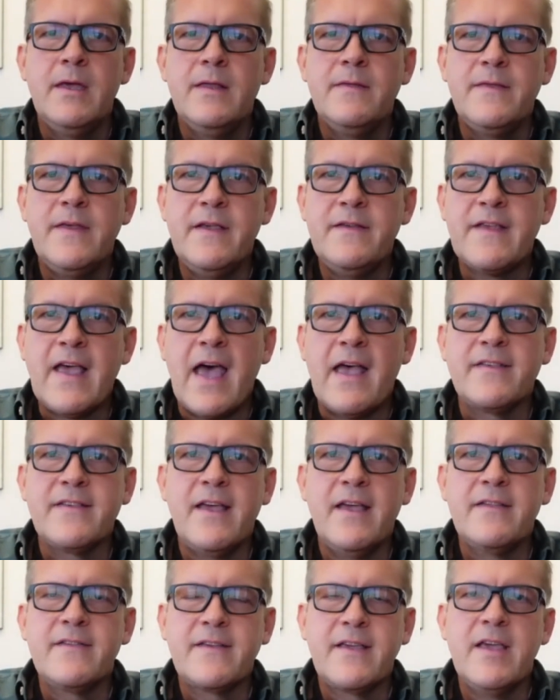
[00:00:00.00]
These
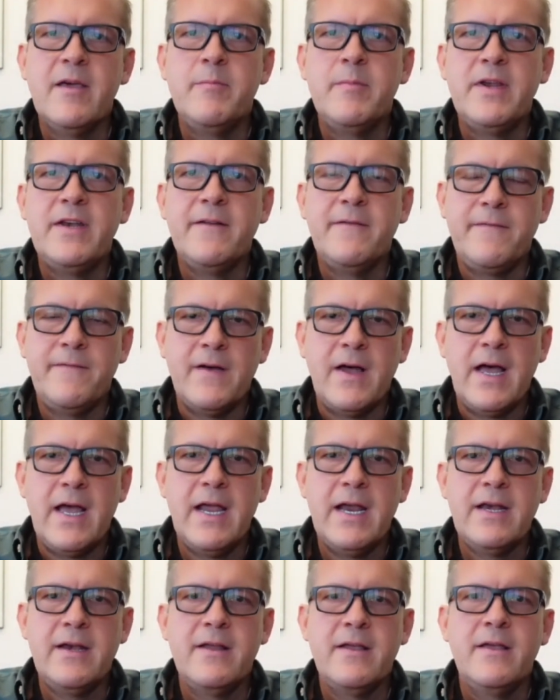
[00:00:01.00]
assets can be
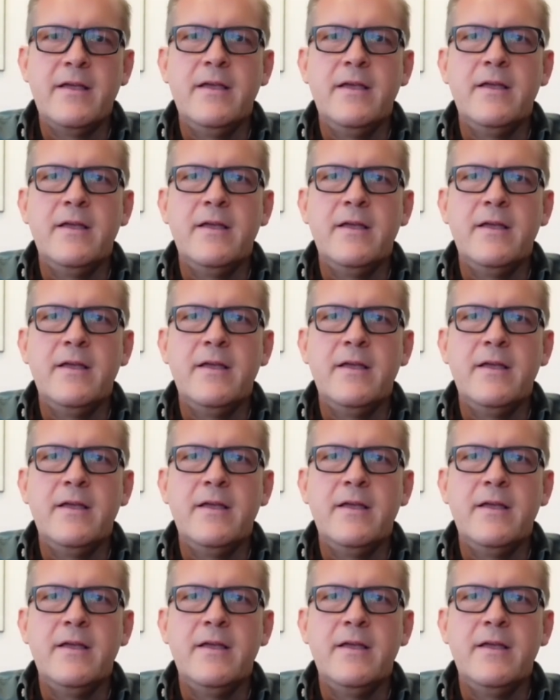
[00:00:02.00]
defined